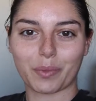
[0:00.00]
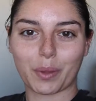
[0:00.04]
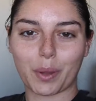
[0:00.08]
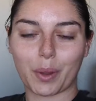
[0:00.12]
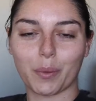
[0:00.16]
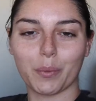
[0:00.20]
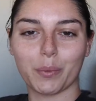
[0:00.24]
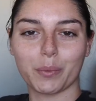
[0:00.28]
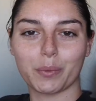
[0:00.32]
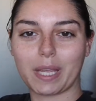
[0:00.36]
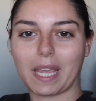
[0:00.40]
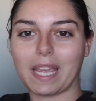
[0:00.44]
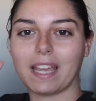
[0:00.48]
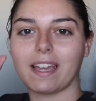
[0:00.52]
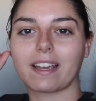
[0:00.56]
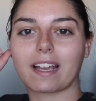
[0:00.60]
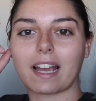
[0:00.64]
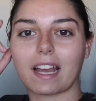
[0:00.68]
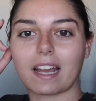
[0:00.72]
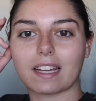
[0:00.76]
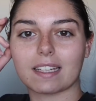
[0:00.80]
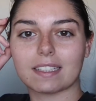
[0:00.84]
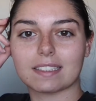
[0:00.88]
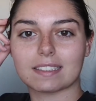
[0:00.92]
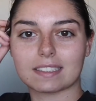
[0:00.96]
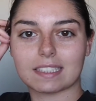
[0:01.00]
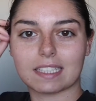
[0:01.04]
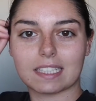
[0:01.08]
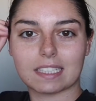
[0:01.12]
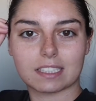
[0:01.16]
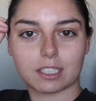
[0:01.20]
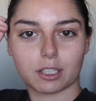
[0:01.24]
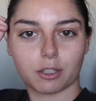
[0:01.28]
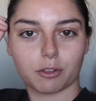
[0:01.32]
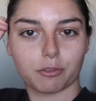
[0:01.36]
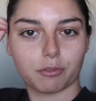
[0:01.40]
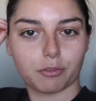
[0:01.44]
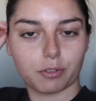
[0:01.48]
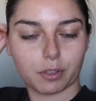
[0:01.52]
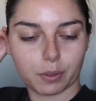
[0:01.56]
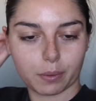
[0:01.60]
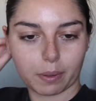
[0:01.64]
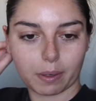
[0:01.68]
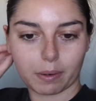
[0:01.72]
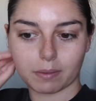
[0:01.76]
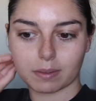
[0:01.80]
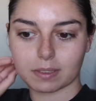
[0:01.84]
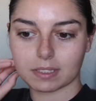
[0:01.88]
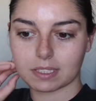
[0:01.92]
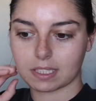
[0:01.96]
Okay guys, it's a few
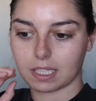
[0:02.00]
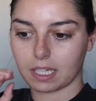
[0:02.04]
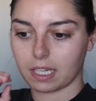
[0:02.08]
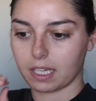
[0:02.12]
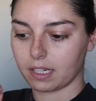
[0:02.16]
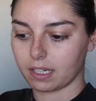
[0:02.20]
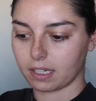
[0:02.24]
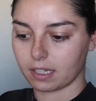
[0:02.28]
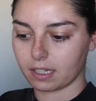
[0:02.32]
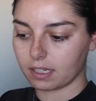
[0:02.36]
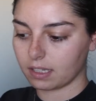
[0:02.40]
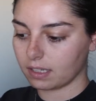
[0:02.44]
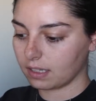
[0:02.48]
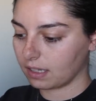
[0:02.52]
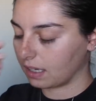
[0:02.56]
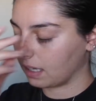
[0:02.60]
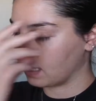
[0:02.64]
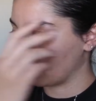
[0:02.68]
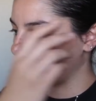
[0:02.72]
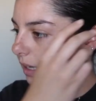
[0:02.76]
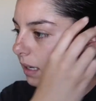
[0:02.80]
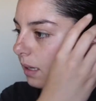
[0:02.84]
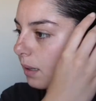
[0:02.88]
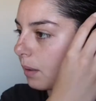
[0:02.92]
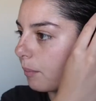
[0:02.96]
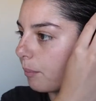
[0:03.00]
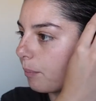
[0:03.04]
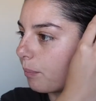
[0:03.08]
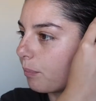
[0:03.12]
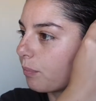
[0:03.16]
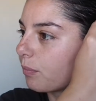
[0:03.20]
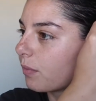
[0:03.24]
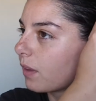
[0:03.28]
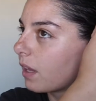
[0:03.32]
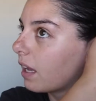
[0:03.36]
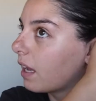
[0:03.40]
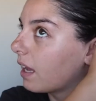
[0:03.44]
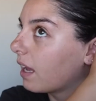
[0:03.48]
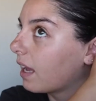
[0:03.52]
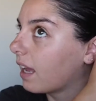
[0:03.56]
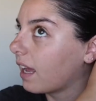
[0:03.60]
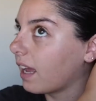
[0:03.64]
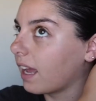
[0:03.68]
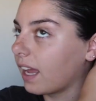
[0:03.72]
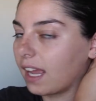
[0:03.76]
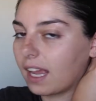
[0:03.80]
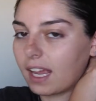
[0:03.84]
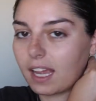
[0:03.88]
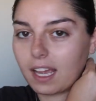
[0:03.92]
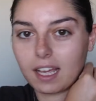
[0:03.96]
hours later,
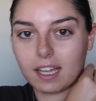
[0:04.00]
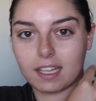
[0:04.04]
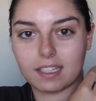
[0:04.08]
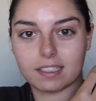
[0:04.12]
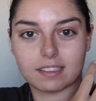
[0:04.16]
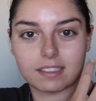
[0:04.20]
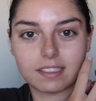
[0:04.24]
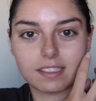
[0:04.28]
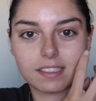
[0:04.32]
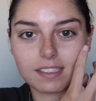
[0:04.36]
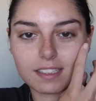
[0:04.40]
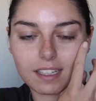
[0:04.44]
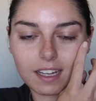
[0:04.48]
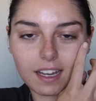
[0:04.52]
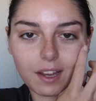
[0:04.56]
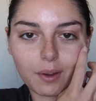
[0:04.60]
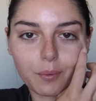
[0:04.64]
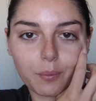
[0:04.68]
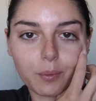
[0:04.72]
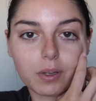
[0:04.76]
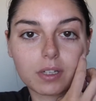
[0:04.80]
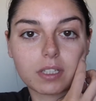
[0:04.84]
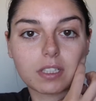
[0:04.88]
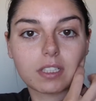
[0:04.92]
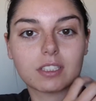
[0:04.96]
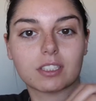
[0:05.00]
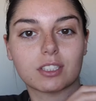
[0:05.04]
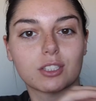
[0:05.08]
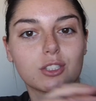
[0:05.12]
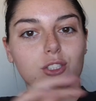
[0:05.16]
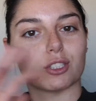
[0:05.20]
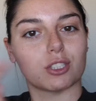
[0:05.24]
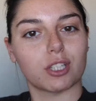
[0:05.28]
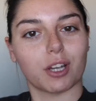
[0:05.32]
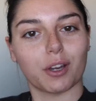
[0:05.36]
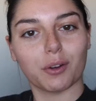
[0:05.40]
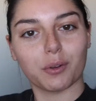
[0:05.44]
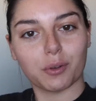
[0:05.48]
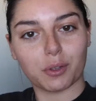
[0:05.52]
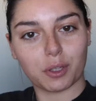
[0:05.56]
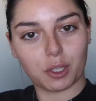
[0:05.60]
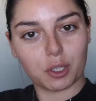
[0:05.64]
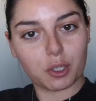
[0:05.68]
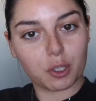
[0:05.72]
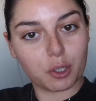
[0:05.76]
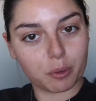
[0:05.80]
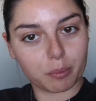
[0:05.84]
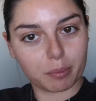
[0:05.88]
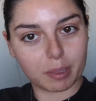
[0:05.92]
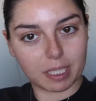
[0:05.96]
and I wanted to show
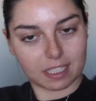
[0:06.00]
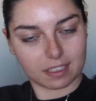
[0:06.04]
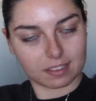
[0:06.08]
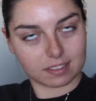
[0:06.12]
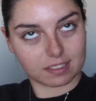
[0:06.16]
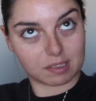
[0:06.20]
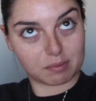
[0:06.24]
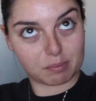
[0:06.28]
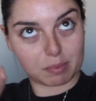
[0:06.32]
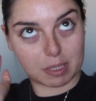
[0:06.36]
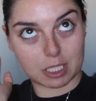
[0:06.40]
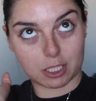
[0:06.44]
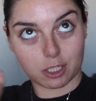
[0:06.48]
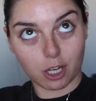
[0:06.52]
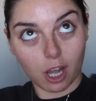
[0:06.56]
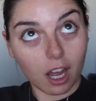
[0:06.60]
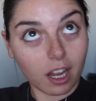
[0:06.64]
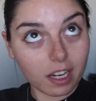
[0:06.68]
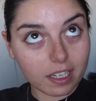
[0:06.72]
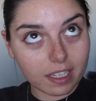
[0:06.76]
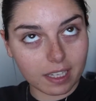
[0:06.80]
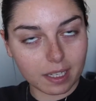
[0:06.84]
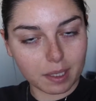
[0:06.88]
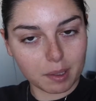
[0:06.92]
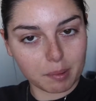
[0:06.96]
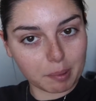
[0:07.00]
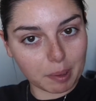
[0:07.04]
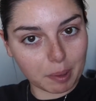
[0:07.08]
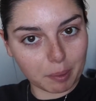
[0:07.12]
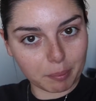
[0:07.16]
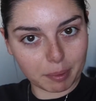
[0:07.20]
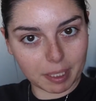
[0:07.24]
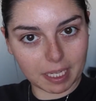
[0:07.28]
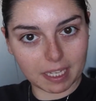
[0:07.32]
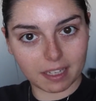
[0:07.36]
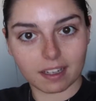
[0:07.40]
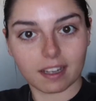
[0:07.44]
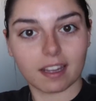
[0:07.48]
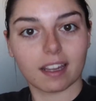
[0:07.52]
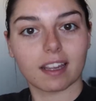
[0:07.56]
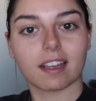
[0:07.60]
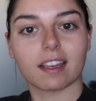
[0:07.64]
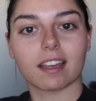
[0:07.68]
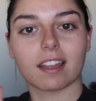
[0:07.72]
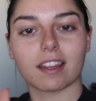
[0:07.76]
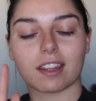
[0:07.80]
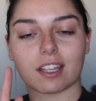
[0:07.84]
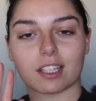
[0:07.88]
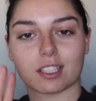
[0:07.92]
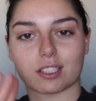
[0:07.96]
you, because I've been talking about
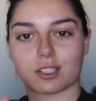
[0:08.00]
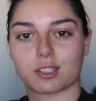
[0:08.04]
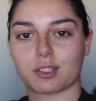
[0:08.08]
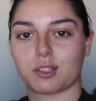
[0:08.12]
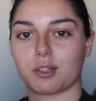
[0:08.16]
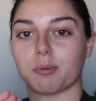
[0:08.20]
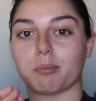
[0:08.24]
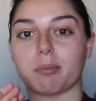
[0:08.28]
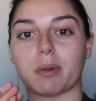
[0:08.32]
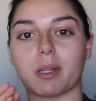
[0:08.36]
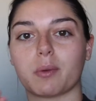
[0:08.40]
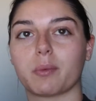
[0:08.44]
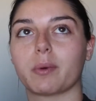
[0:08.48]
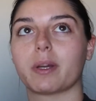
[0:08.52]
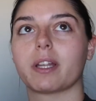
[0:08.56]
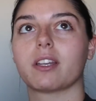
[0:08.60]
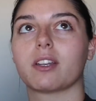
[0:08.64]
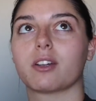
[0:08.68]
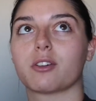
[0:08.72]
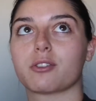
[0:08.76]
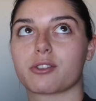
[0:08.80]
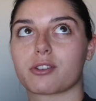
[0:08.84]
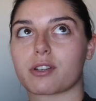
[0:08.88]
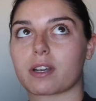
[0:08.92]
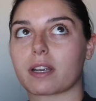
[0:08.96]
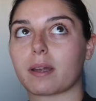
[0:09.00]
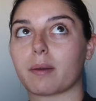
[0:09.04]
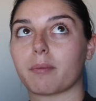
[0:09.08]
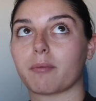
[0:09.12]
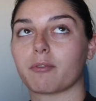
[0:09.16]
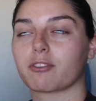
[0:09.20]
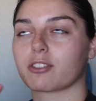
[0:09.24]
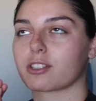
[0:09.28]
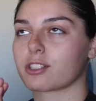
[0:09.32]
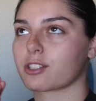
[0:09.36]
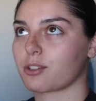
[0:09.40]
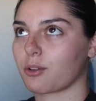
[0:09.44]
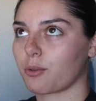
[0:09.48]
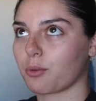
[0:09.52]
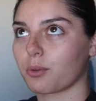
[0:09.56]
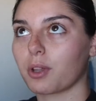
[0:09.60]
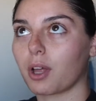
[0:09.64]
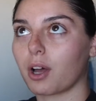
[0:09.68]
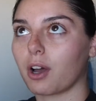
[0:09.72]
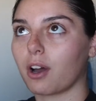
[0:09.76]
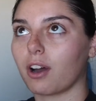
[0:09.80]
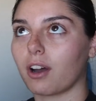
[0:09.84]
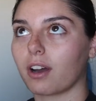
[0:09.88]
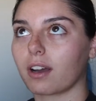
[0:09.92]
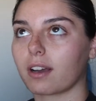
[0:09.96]
painting this stupid window trim for so
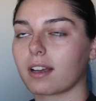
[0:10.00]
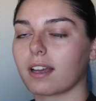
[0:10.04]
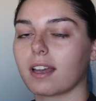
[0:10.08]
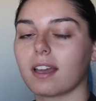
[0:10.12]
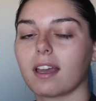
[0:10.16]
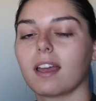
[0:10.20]
long,